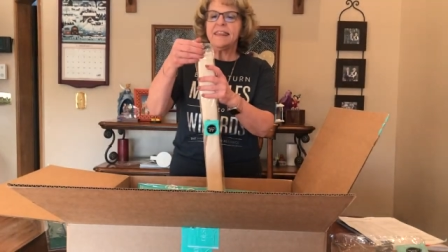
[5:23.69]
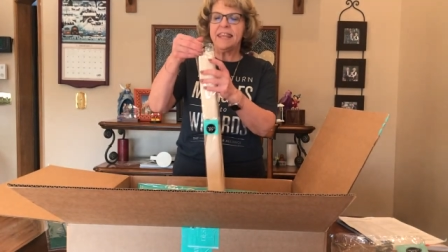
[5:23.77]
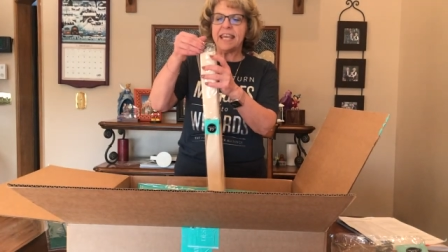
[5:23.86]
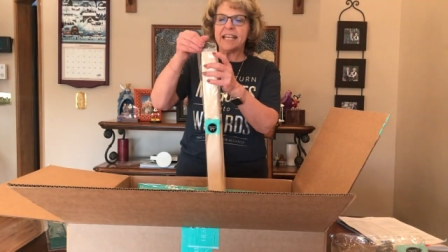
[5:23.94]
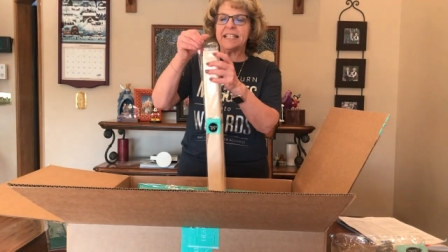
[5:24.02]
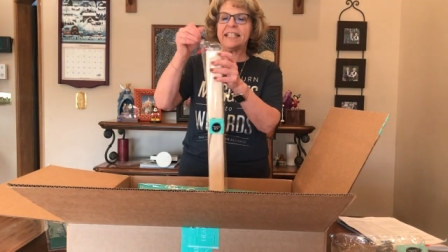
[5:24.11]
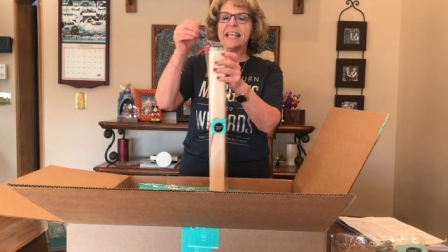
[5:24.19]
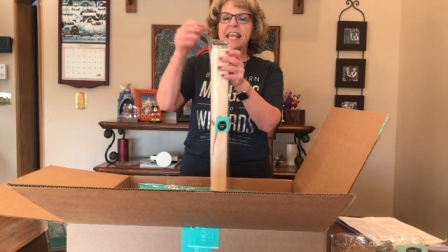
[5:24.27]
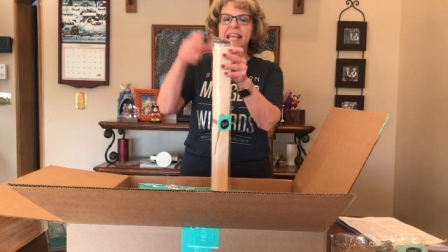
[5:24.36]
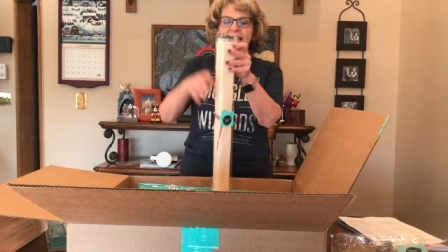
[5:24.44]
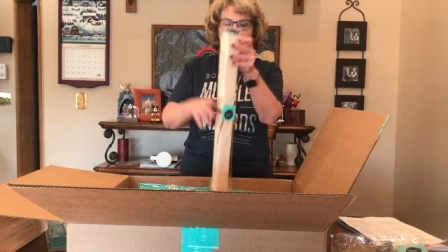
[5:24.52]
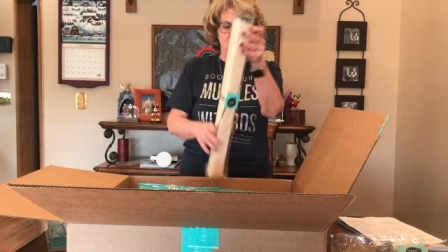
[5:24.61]
this
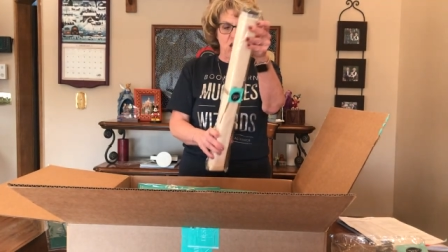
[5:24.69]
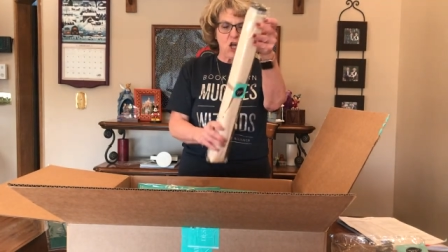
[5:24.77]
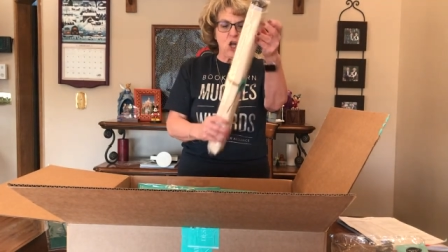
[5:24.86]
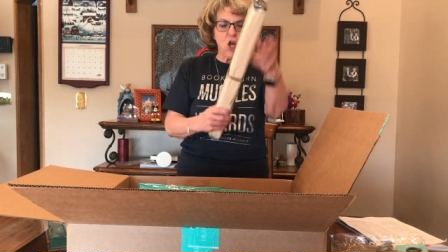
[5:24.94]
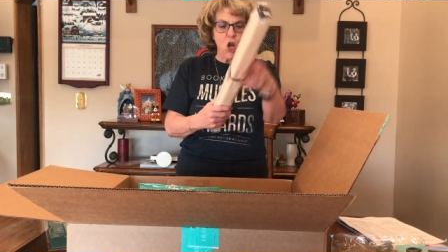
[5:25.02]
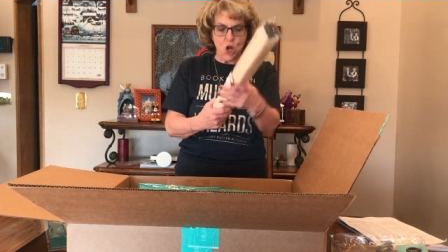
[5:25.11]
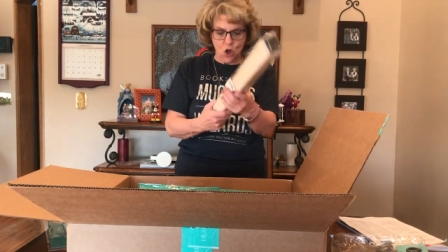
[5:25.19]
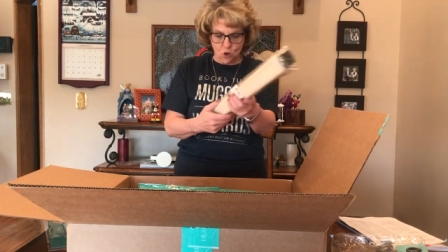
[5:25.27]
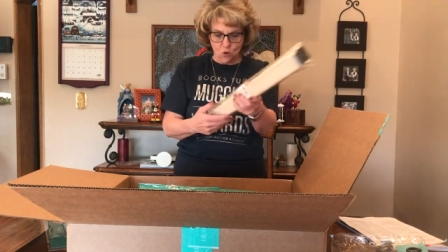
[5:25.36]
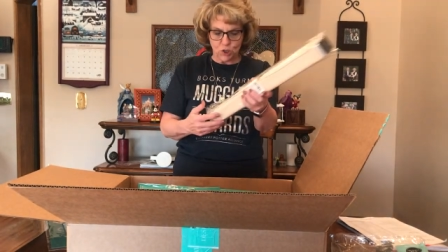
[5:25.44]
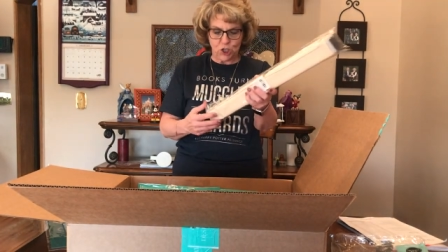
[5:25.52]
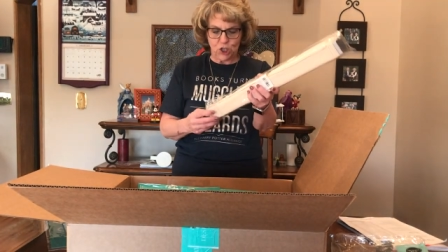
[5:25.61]
is the
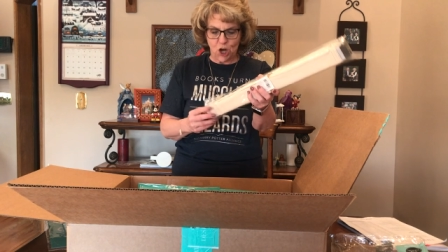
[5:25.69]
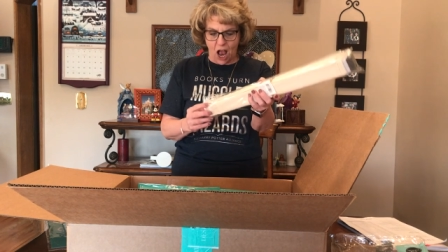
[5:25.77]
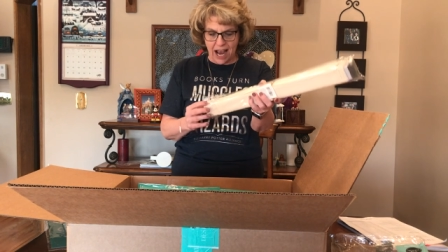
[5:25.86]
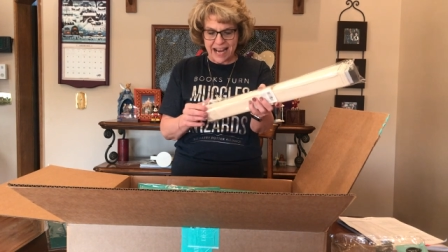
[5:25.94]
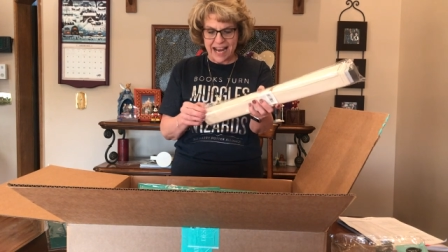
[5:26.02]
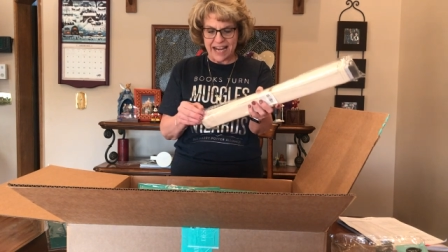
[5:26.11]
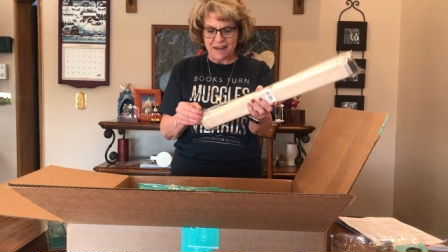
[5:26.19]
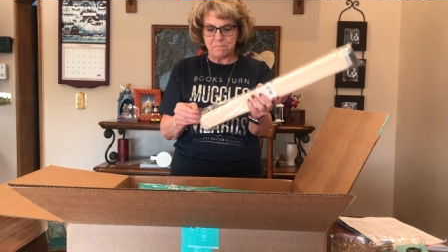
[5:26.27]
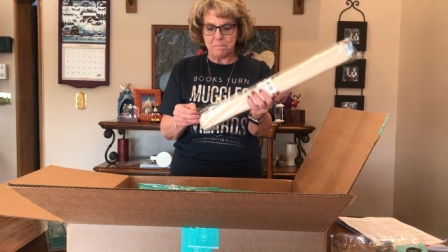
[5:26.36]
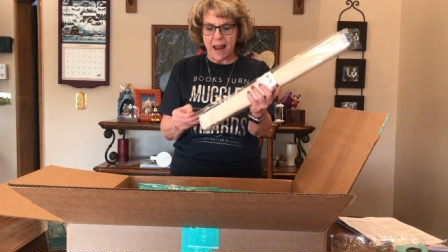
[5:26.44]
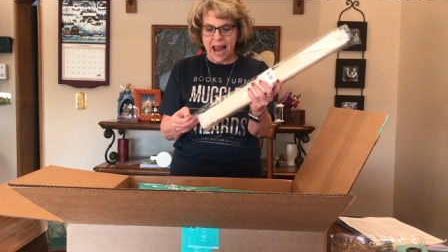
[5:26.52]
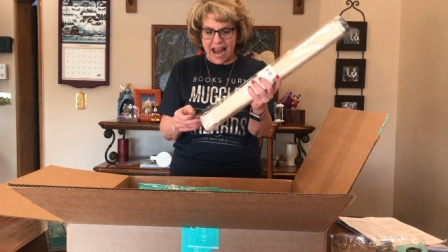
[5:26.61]
new giant
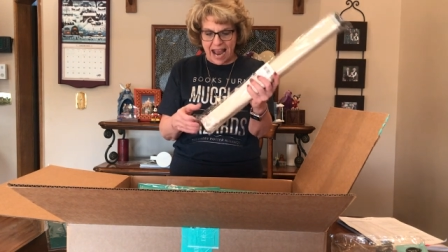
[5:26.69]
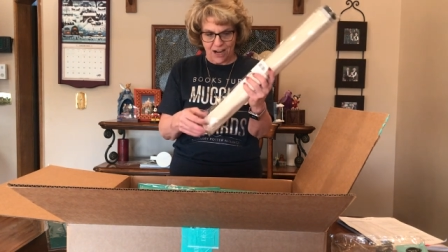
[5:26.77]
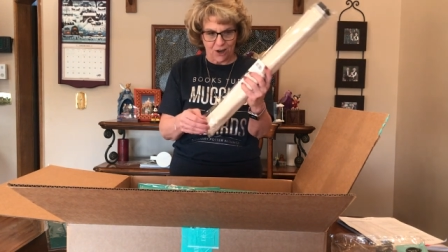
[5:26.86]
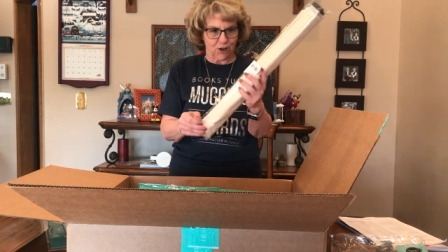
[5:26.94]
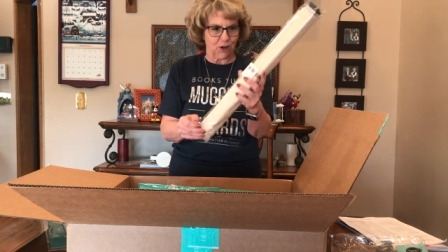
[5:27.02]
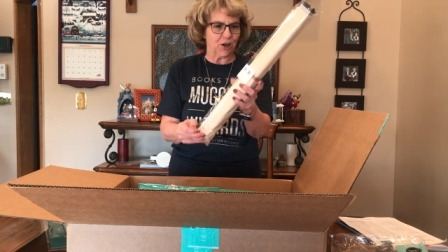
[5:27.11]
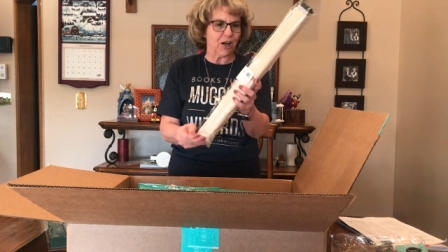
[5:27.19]
banner.